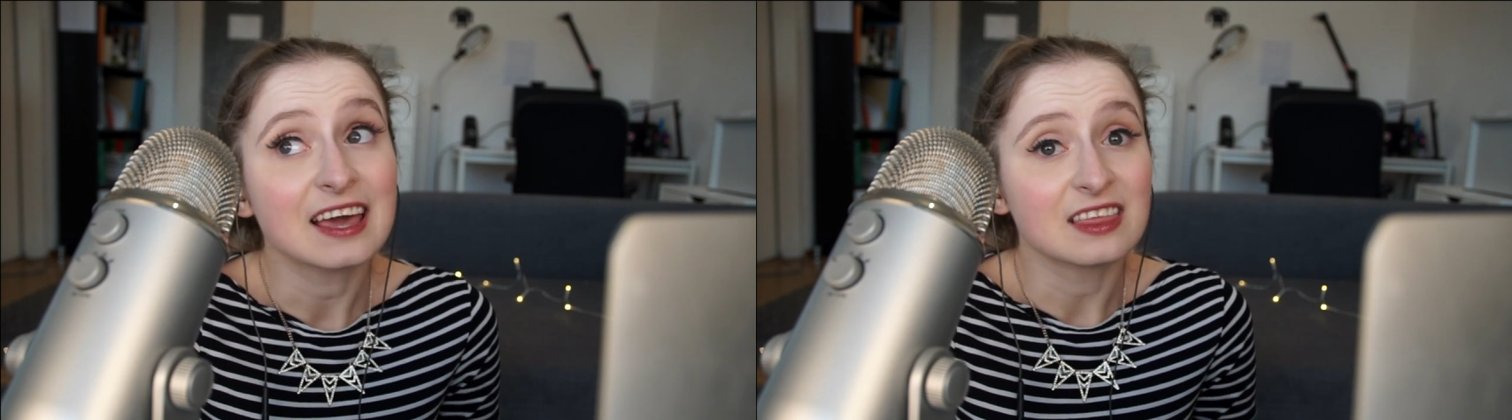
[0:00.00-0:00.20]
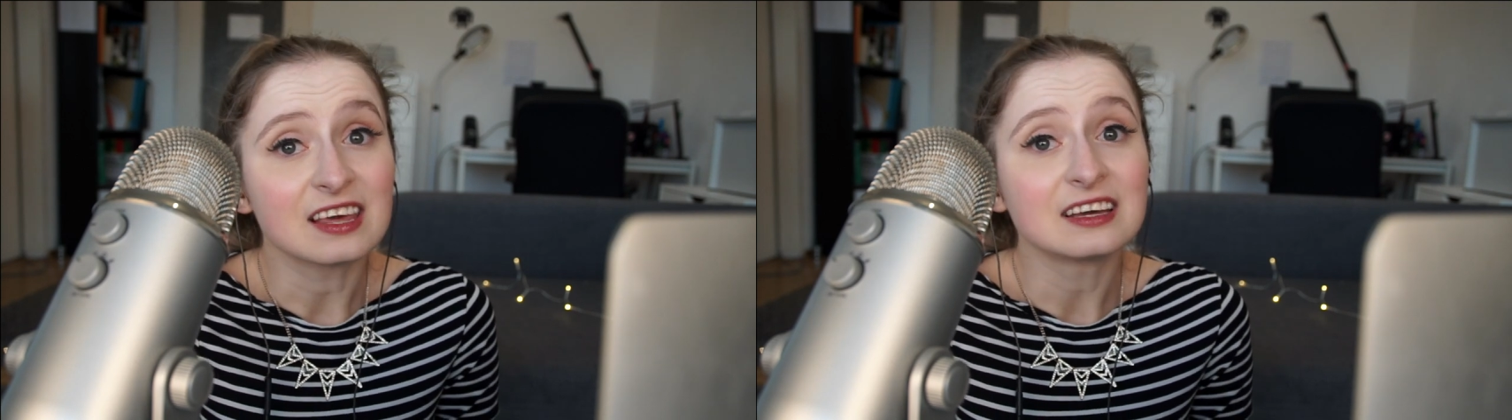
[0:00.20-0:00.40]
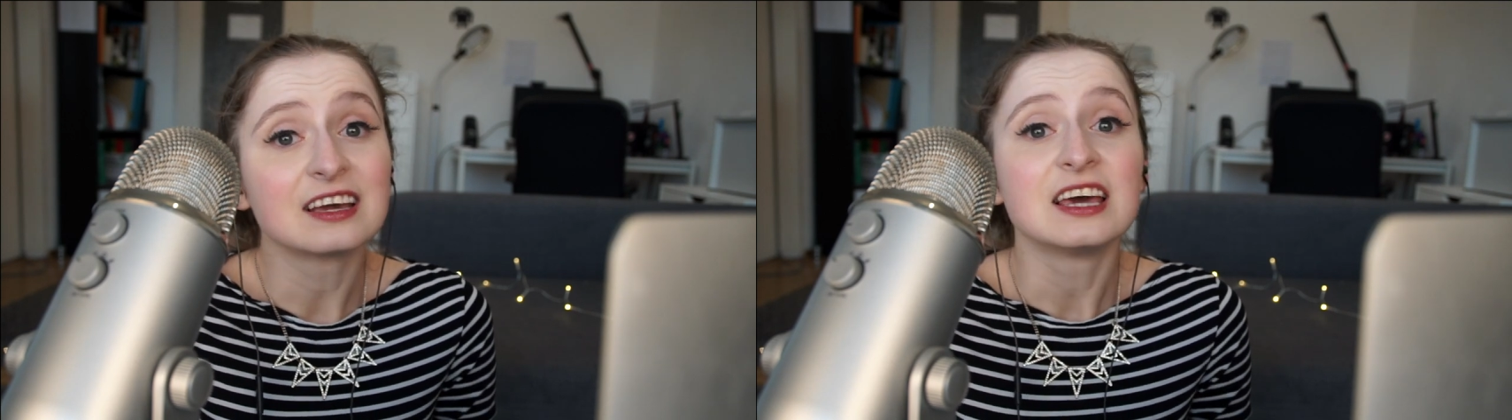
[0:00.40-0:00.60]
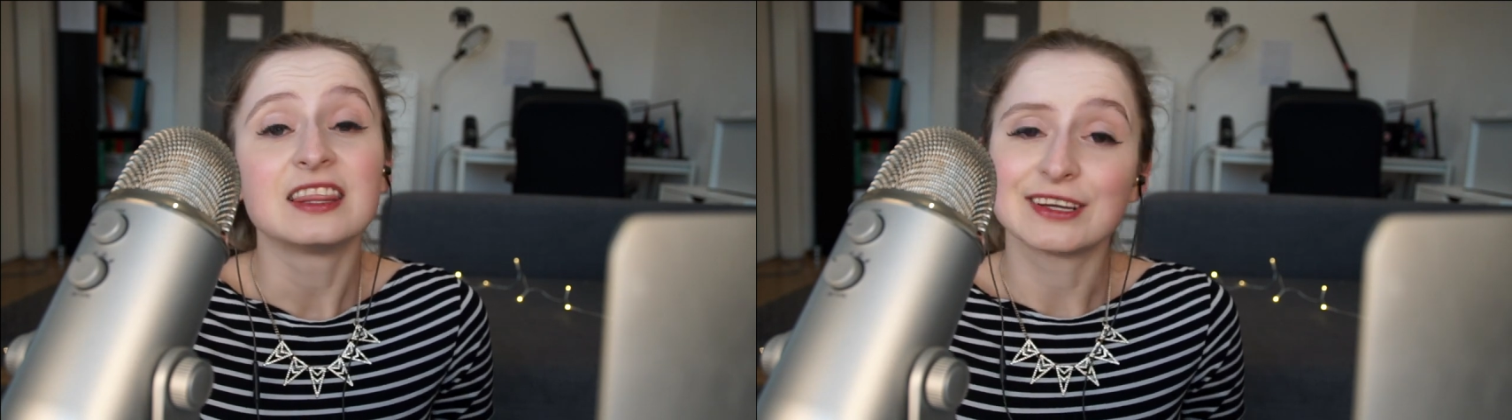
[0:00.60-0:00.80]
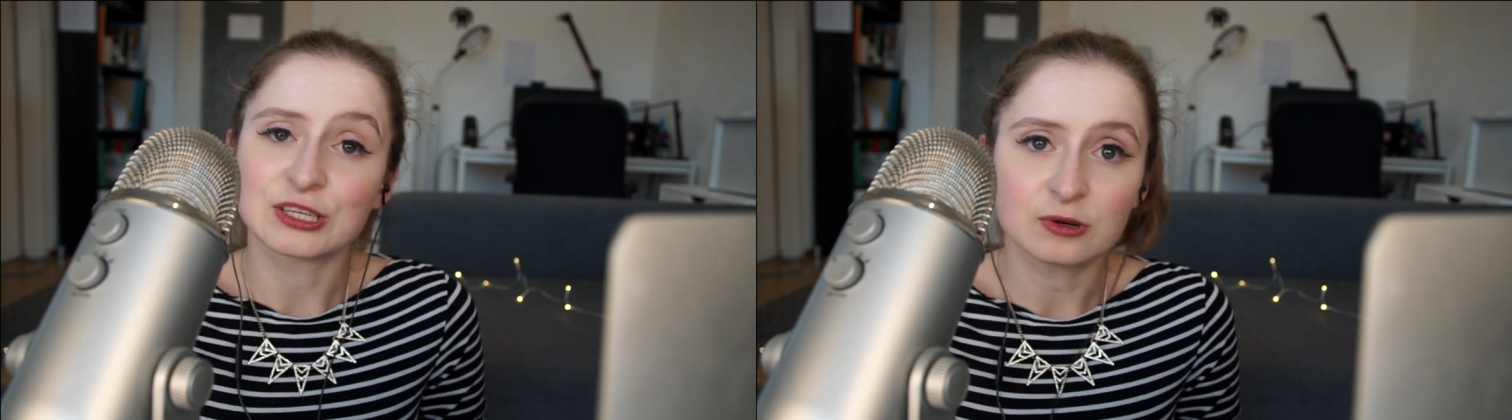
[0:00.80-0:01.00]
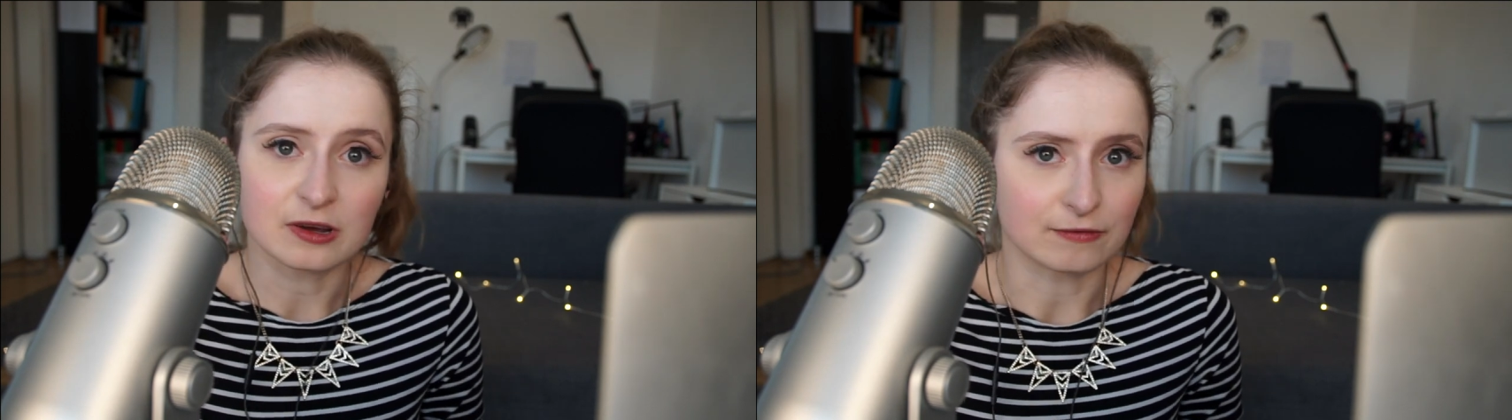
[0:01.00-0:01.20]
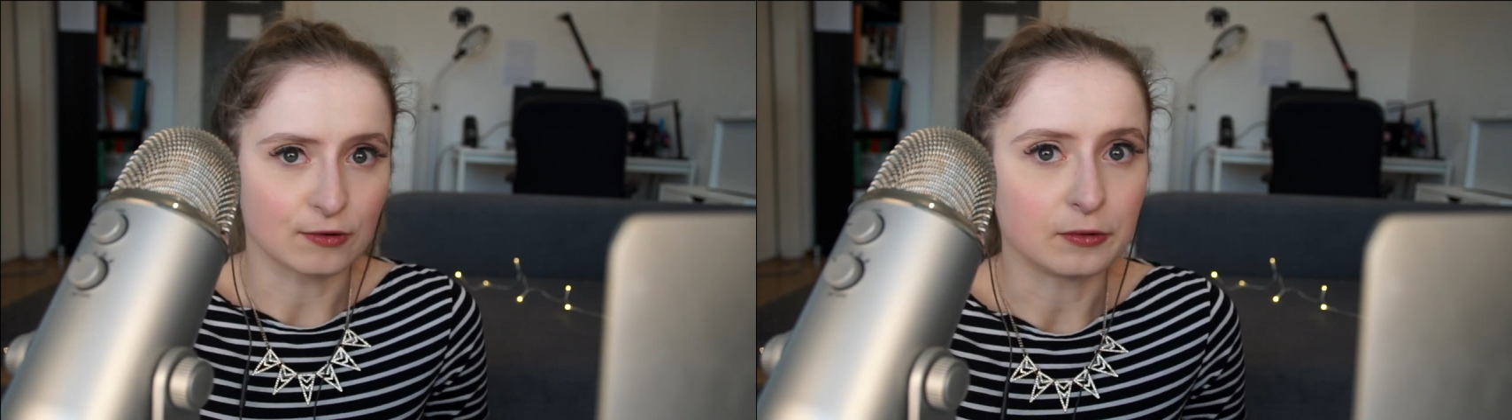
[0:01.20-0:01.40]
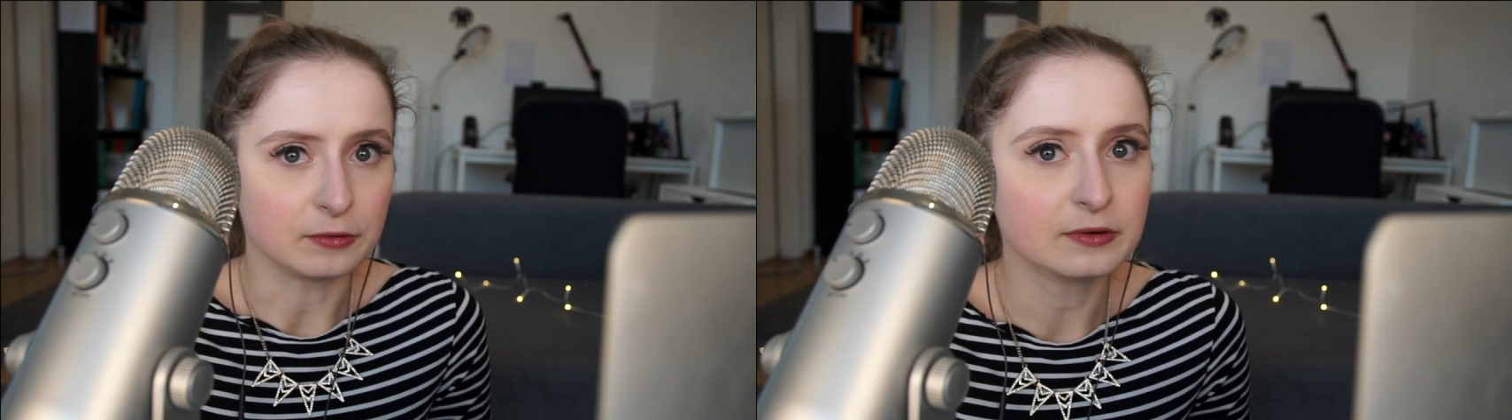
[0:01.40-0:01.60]
I think they should
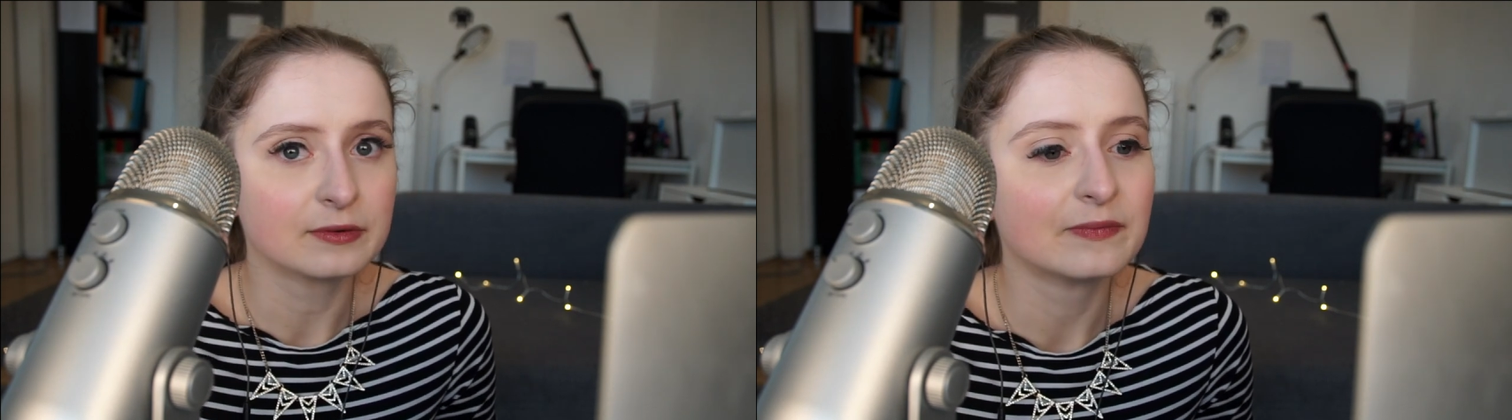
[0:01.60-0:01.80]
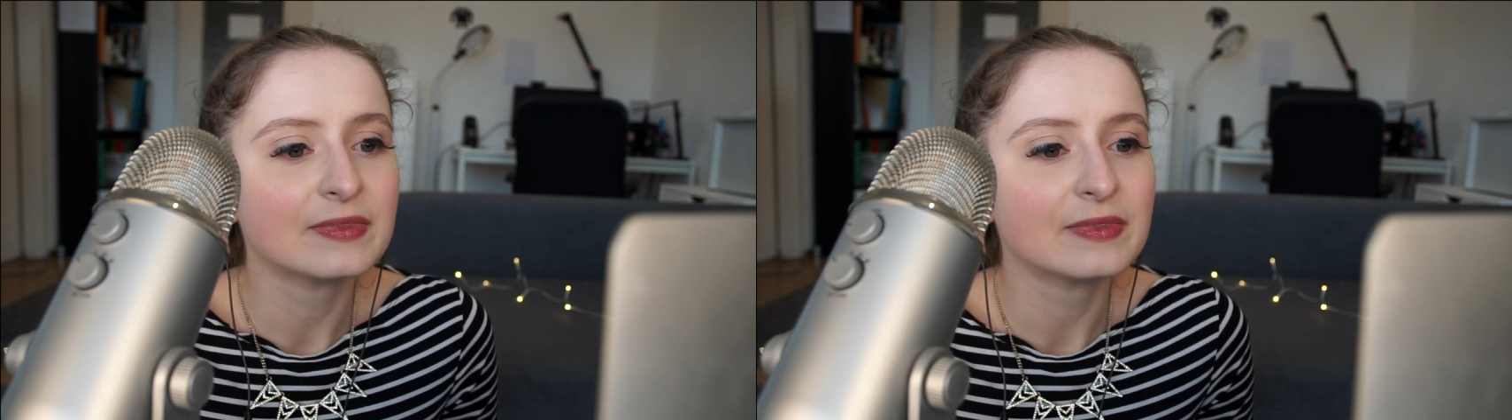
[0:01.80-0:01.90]
have known